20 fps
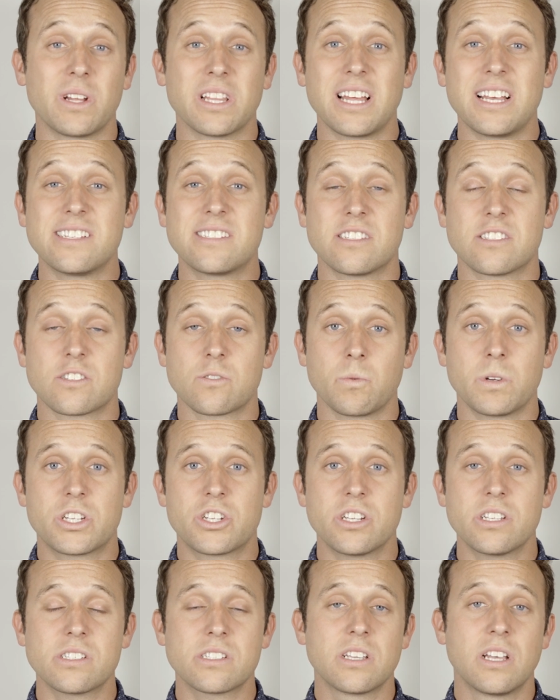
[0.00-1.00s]
relays and
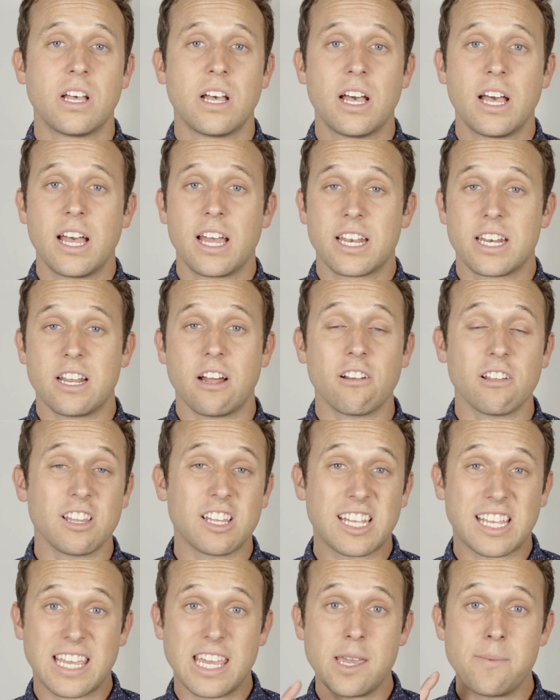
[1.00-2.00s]
switches not
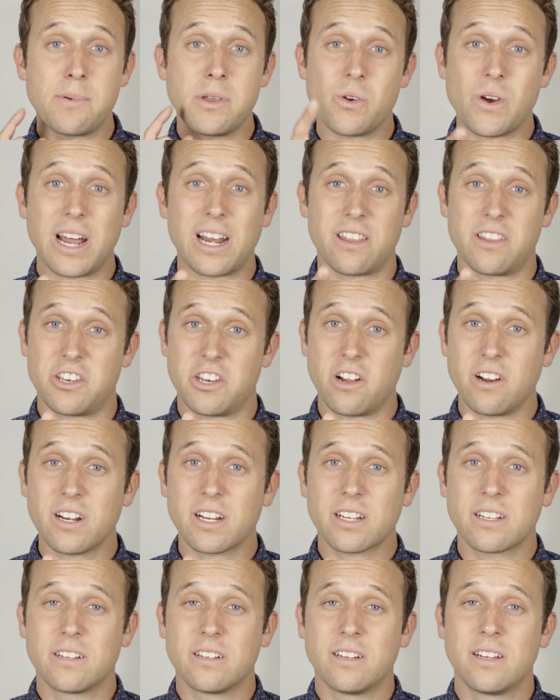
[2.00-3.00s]
only keep you out of the
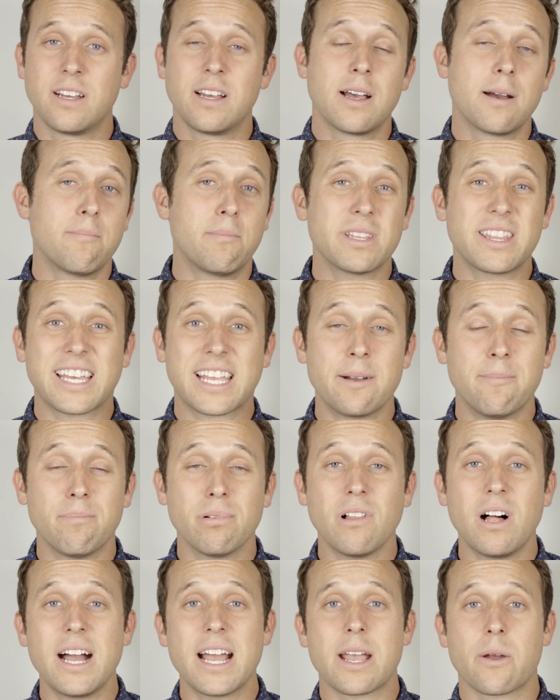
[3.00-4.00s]
dark, but they
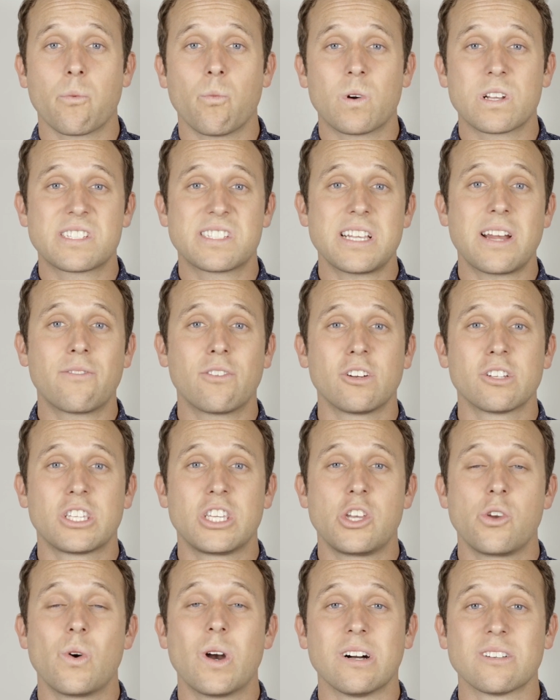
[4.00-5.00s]
comply with several
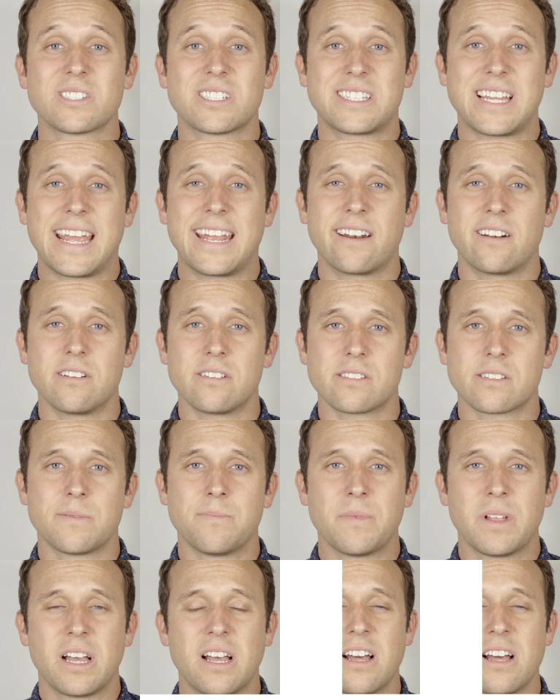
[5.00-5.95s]
UL standards,